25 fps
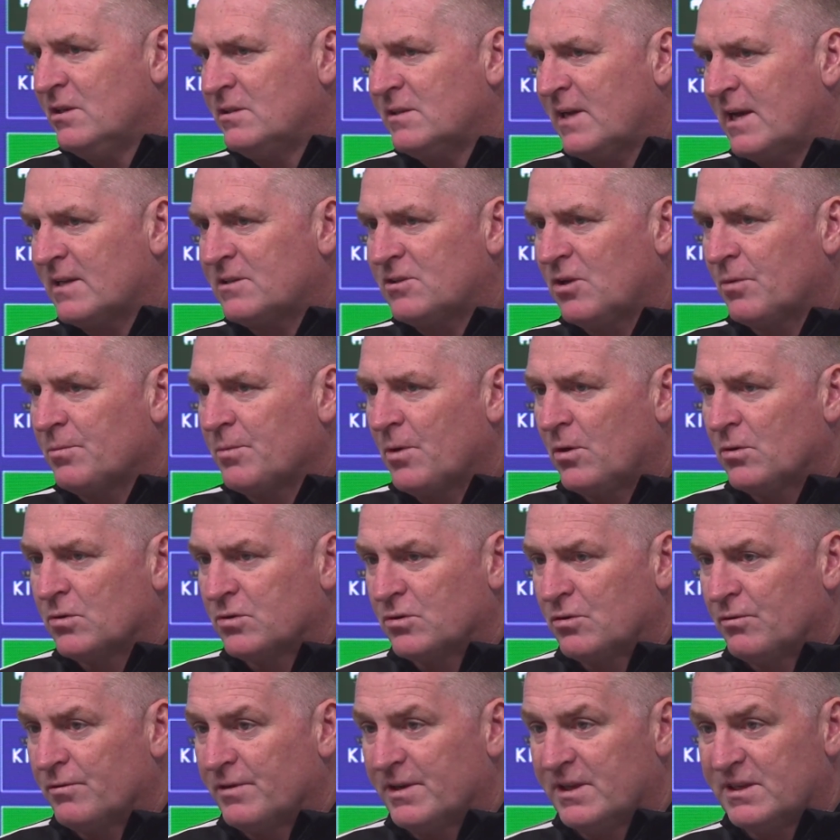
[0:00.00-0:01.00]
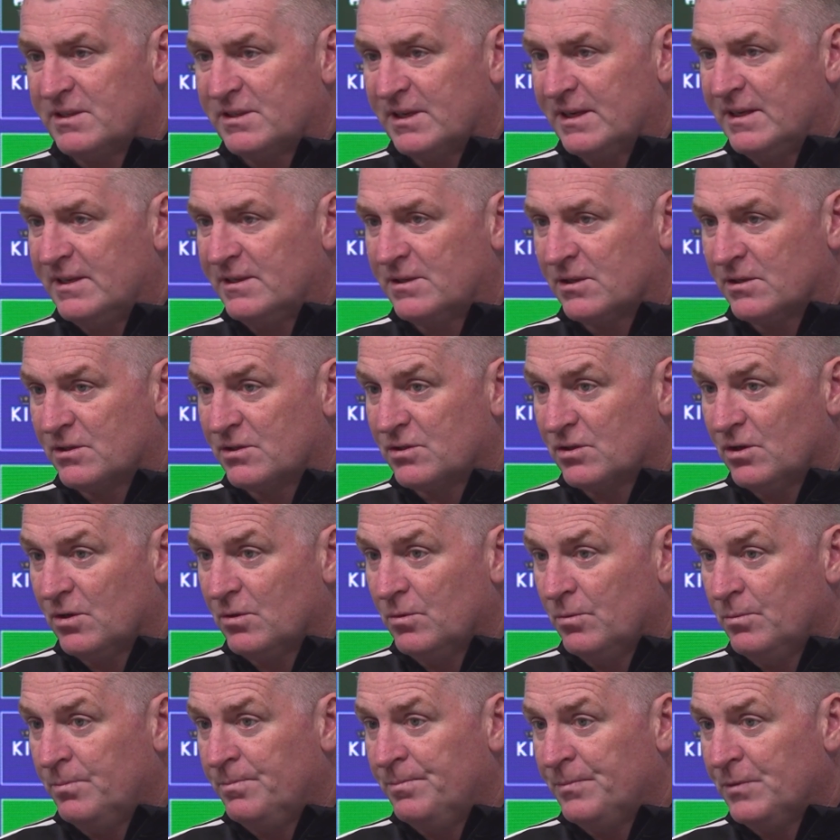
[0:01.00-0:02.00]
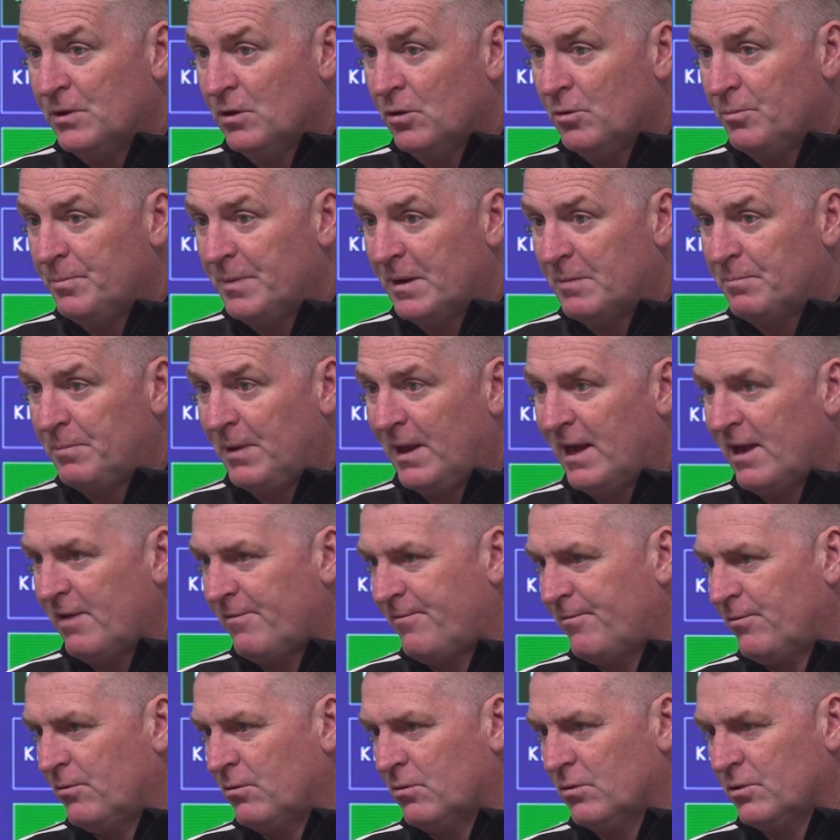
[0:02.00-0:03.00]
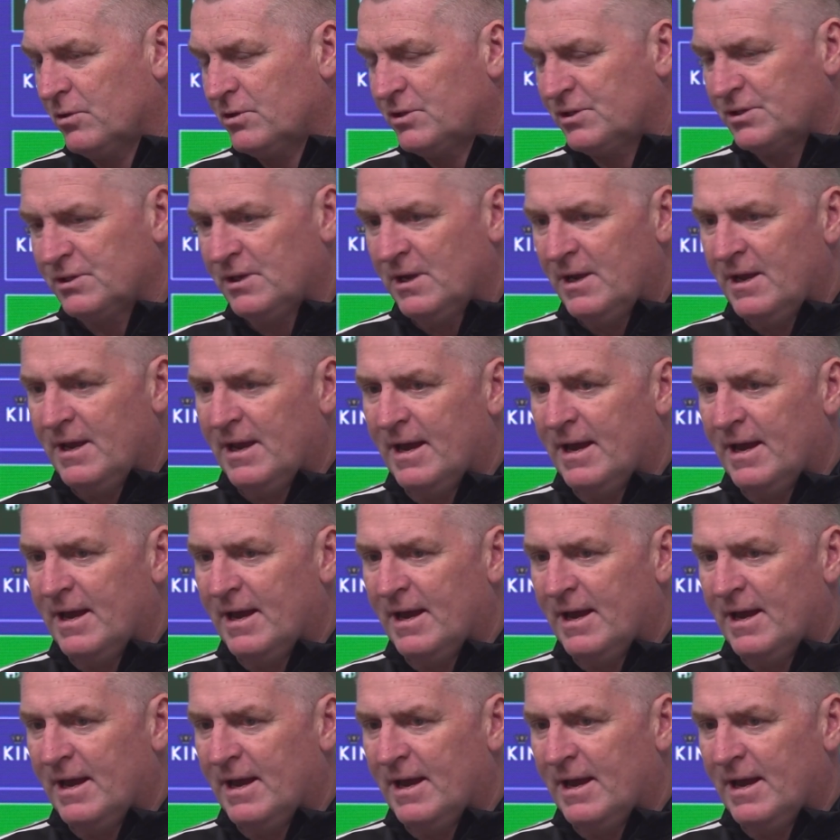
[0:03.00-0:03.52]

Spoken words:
He's our top goal scorer this season, so, you know, big player for us.